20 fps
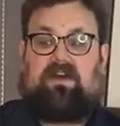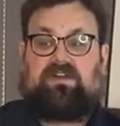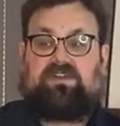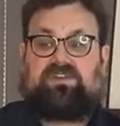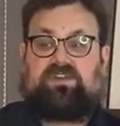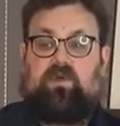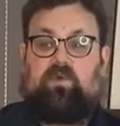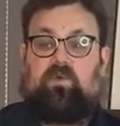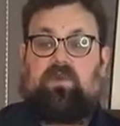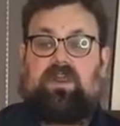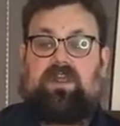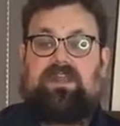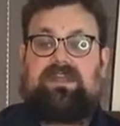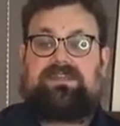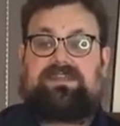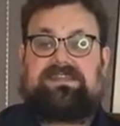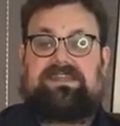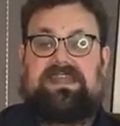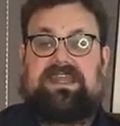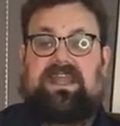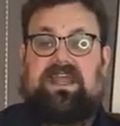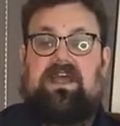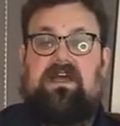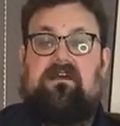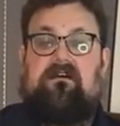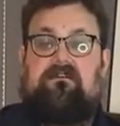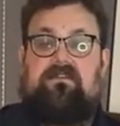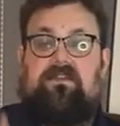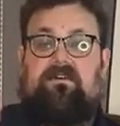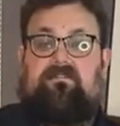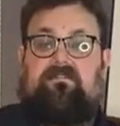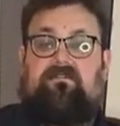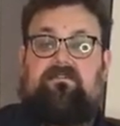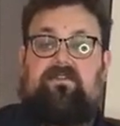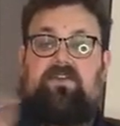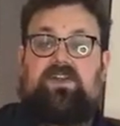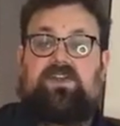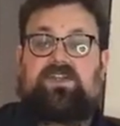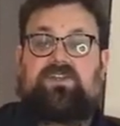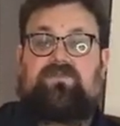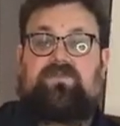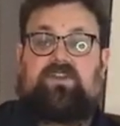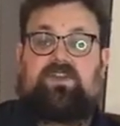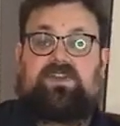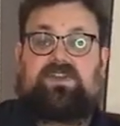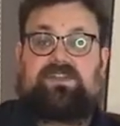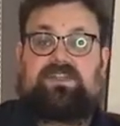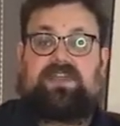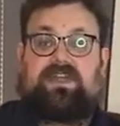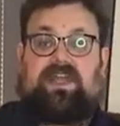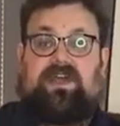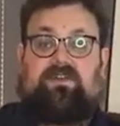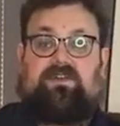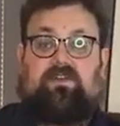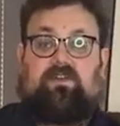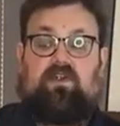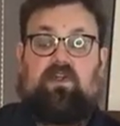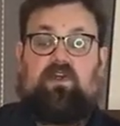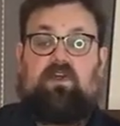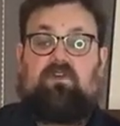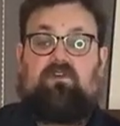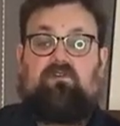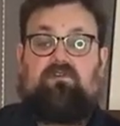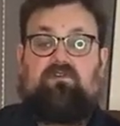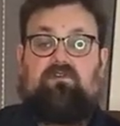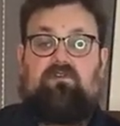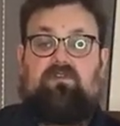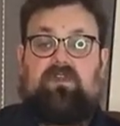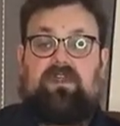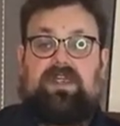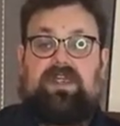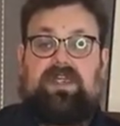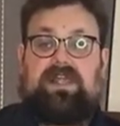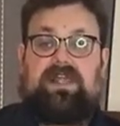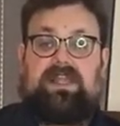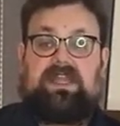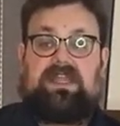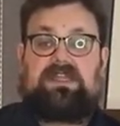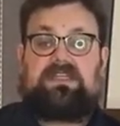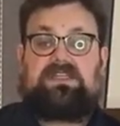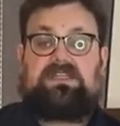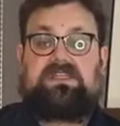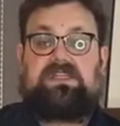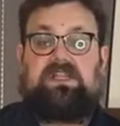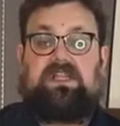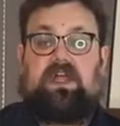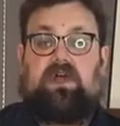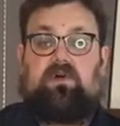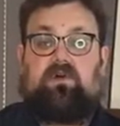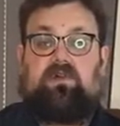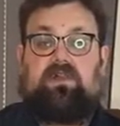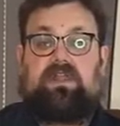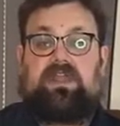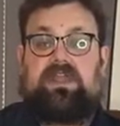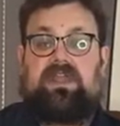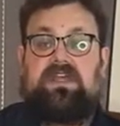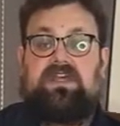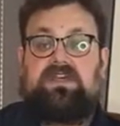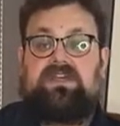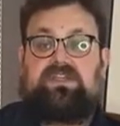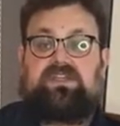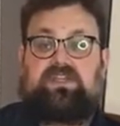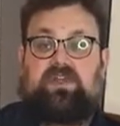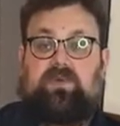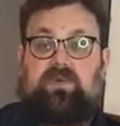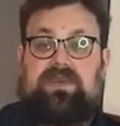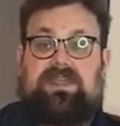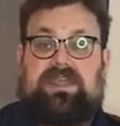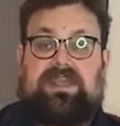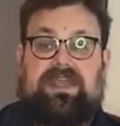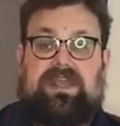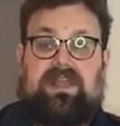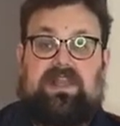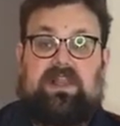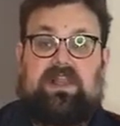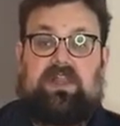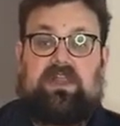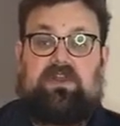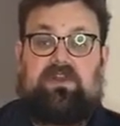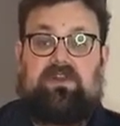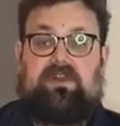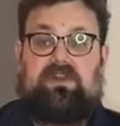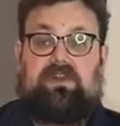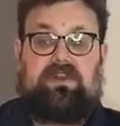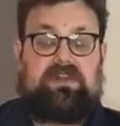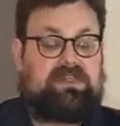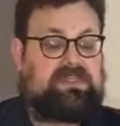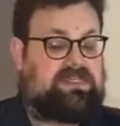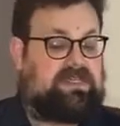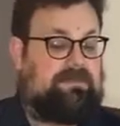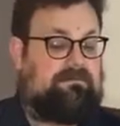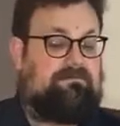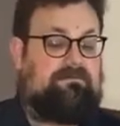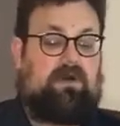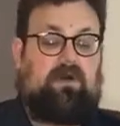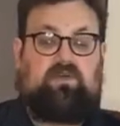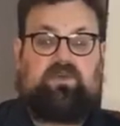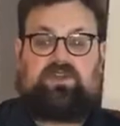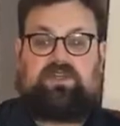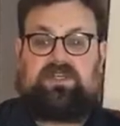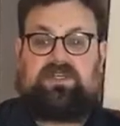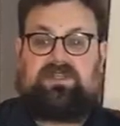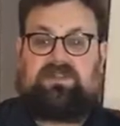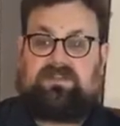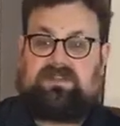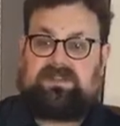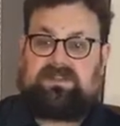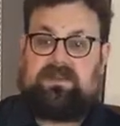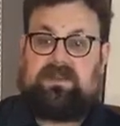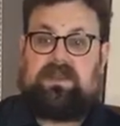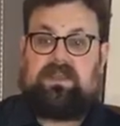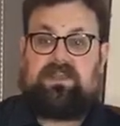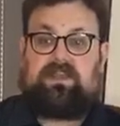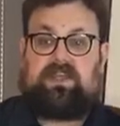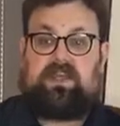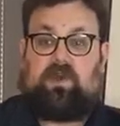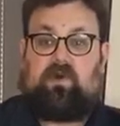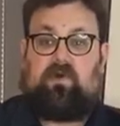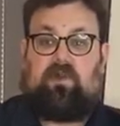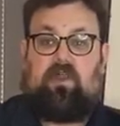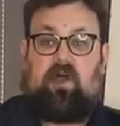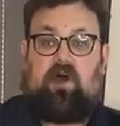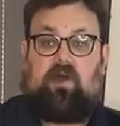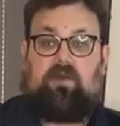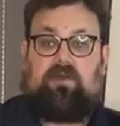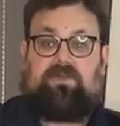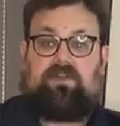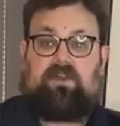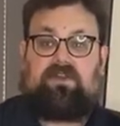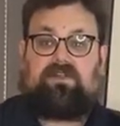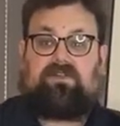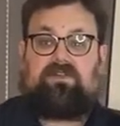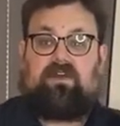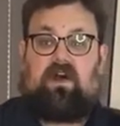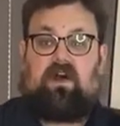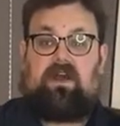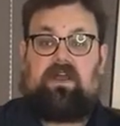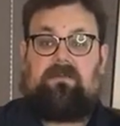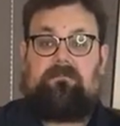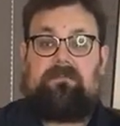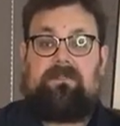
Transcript: So we're going to sing the first verse together really slowly so we can learn some motions to go along with our song.